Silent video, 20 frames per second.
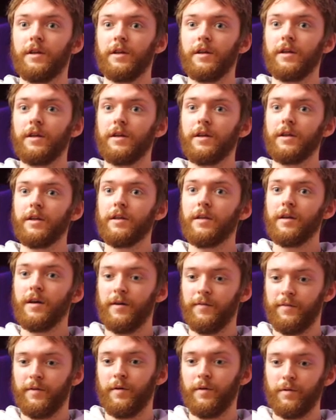Mm. I
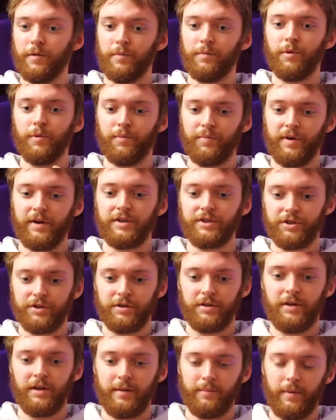felt a lot more
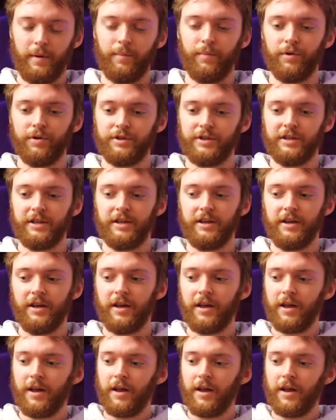present in my body,